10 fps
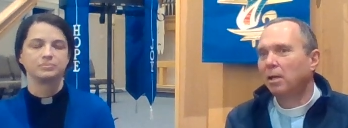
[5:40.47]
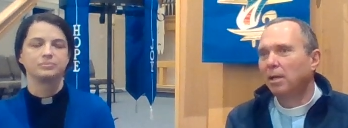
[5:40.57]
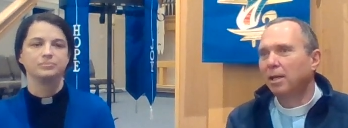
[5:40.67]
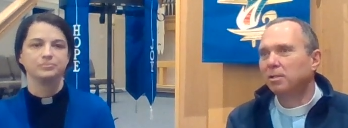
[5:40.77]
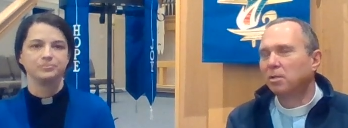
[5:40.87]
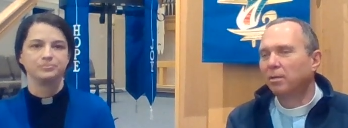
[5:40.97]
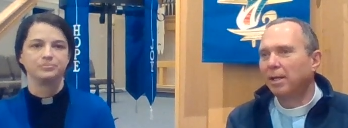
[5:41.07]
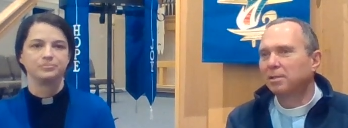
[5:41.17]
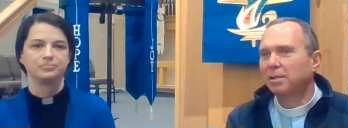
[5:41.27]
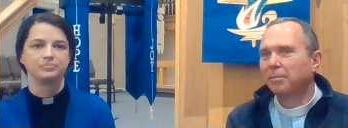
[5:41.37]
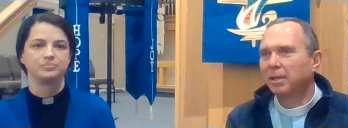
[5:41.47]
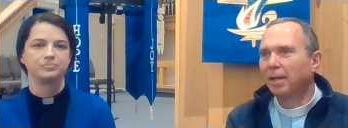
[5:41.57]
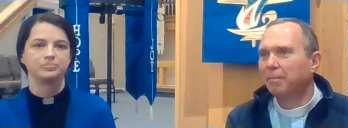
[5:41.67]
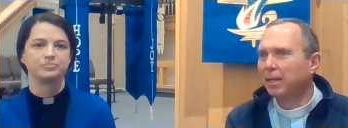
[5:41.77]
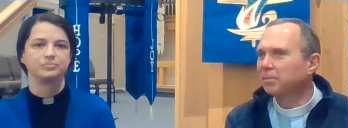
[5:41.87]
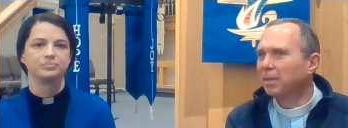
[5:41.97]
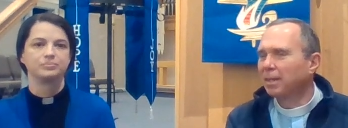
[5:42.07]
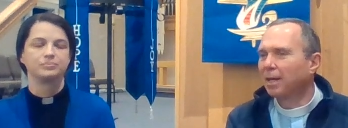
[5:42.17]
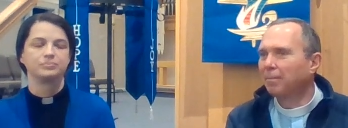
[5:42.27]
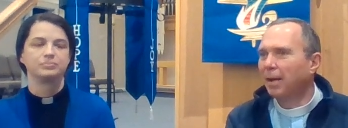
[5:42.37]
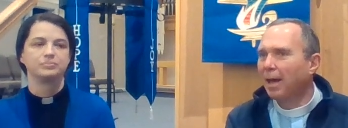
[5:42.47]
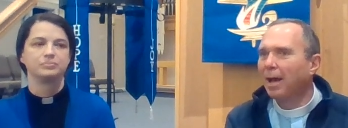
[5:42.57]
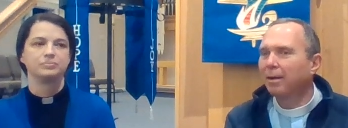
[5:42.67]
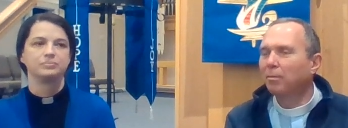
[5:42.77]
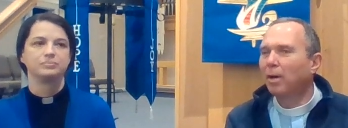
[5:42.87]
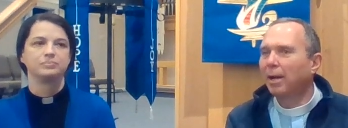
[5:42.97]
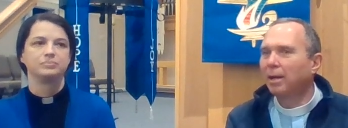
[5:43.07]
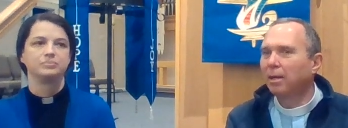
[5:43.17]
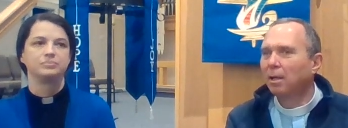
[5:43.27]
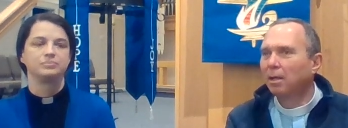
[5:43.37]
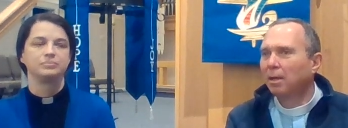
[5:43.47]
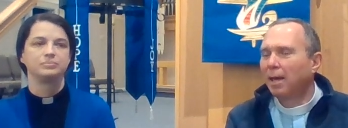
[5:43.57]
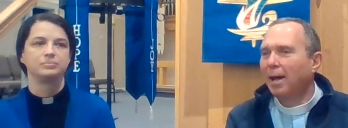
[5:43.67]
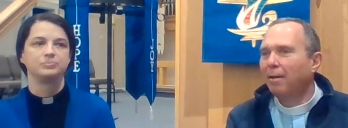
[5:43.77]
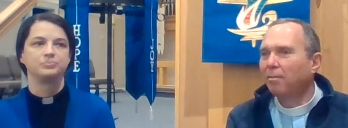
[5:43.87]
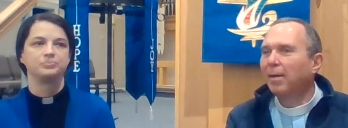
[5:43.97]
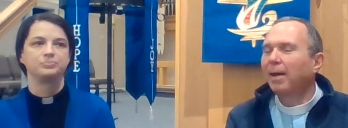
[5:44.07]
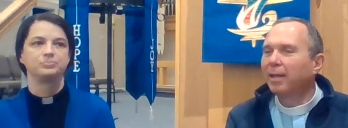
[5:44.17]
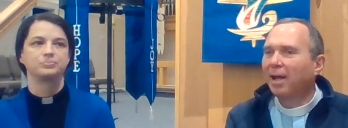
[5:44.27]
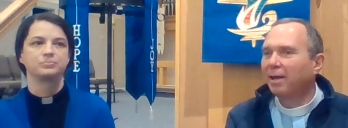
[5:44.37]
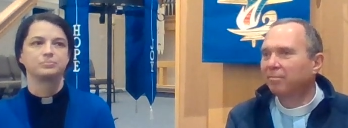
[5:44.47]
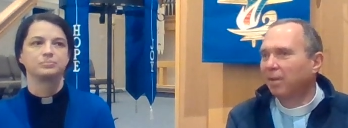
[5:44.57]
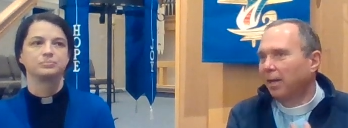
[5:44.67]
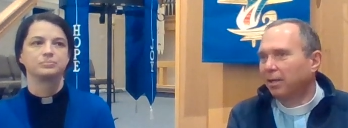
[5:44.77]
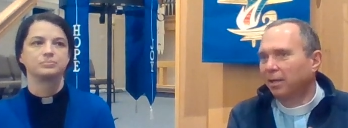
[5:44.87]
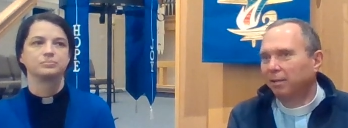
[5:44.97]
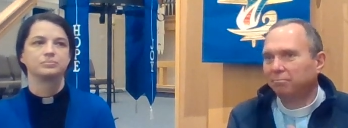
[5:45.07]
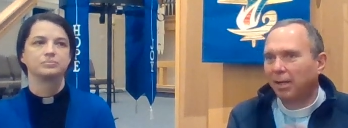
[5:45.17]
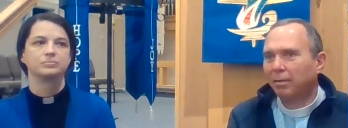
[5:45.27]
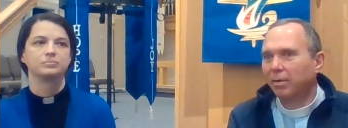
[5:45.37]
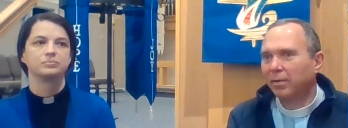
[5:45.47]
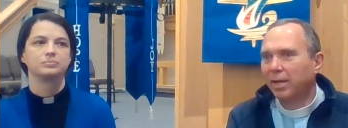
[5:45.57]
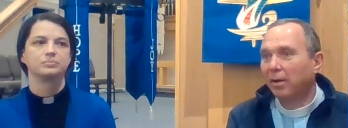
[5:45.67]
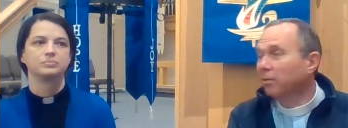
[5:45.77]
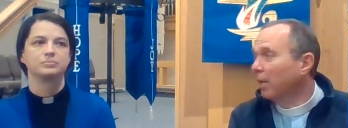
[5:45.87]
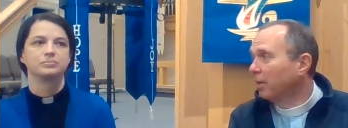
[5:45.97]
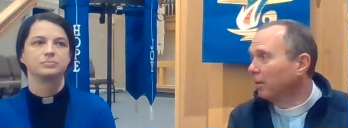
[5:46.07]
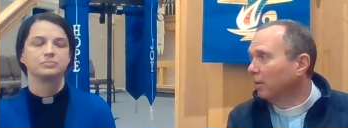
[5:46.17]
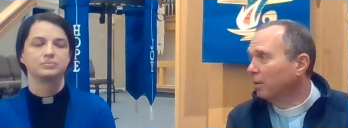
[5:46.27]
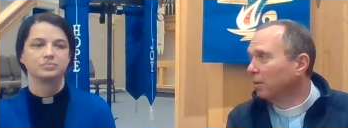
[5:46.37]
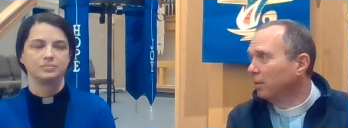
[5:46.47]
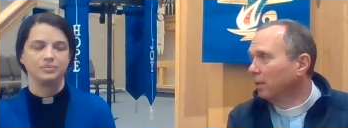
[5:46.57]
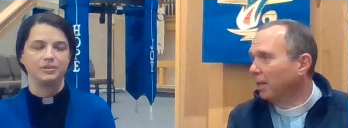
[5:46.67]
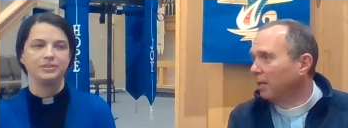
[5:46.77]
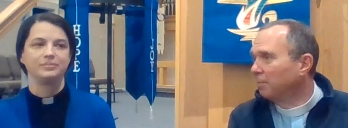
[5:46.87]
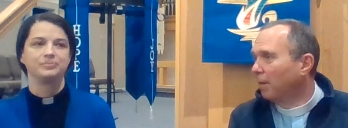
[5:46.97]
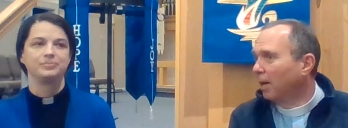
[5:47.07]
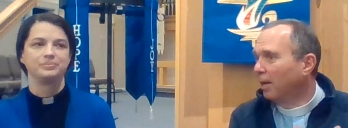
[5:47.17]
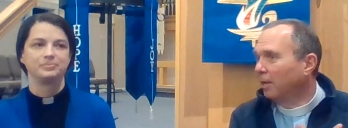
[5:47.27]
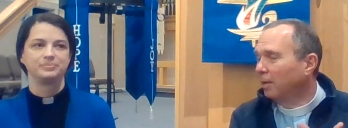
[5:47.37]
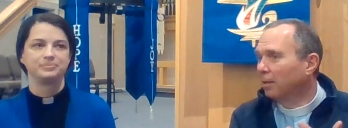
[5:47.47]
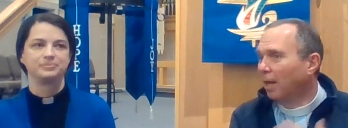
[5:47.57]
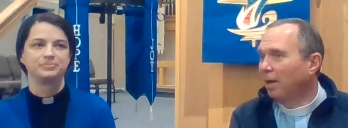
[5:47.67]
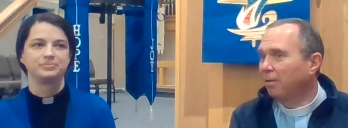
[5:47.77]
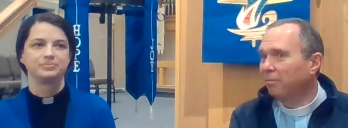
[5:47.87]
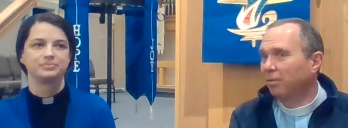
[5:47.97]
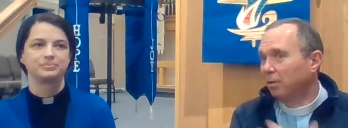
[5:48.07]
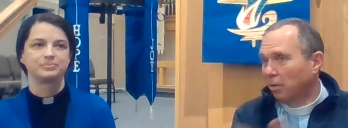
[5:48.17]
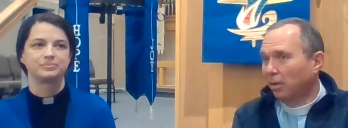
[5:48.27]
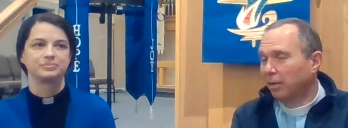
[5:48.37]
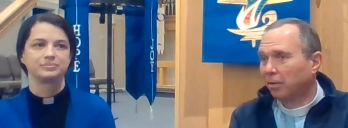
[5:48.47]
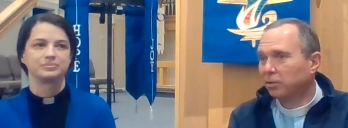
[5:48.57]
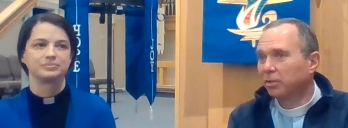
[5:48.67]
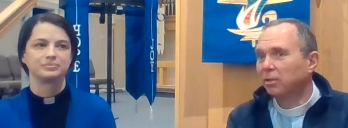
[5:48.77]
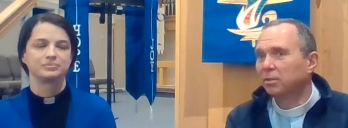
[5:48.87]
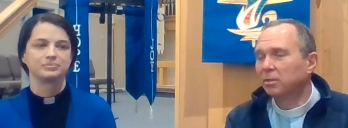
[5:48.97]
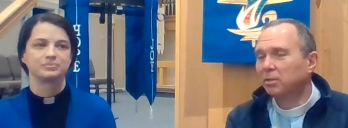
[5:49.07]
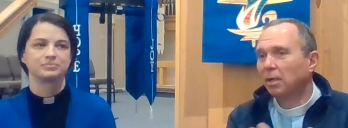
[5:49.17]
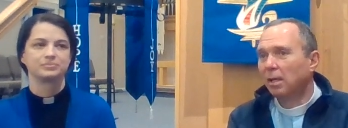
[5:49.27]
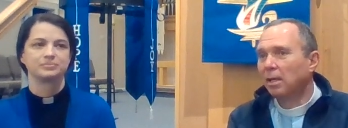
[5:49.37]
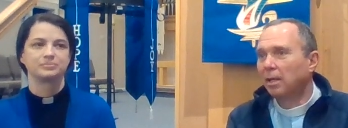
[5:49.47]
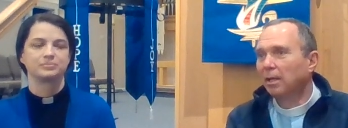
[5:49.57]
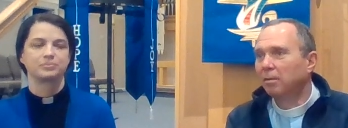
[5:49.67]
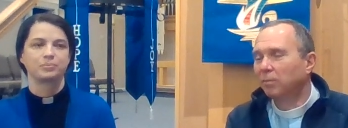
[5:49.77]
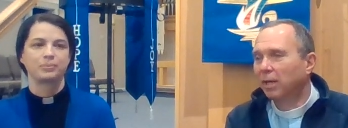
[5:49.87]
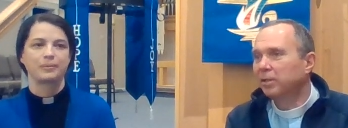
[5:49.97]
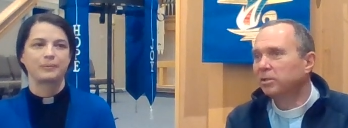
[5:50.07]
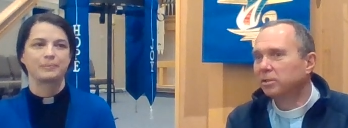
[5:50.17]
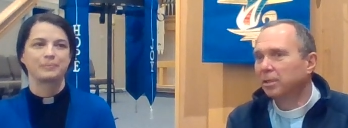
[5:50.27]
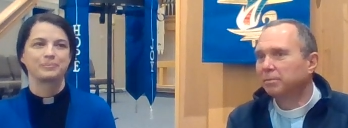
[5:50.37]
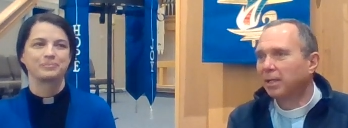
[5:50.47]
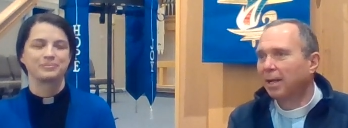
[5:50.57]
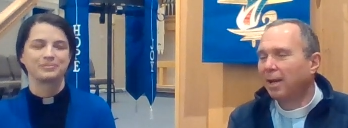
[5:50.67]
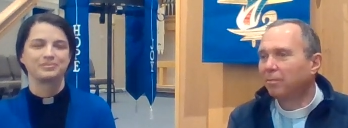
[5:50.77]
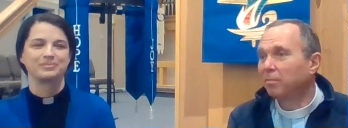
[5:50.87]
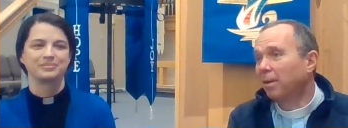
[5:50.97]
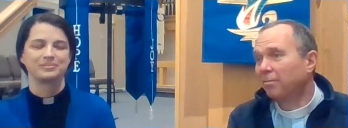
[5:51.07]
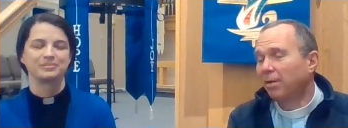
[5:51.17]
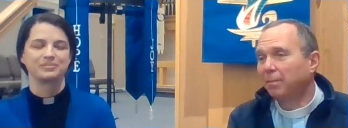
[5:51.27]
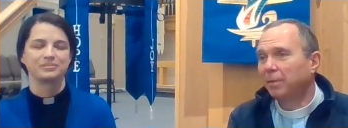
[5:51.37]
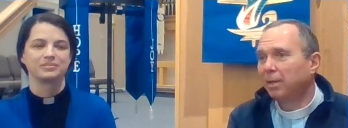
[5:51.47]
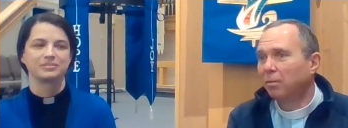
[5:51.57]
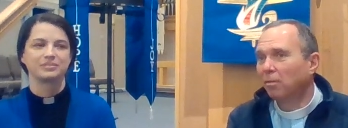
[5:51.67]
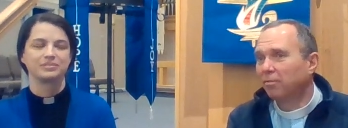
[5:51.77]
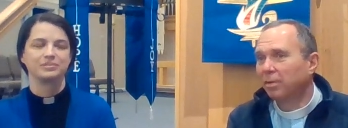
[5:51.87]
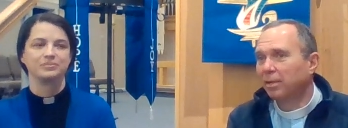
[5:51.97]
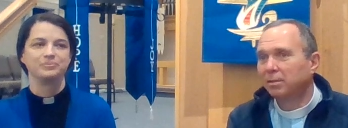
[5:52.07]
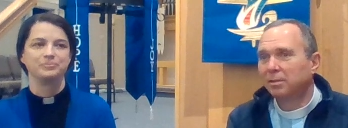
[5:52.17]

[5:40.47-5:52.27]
Speaker 1: And so that's something that makes me think about how do I, how am I kind of like a, um, I don't know, caretaker right. in my life and in, in our church in relationships that I have with my family or friends? Mm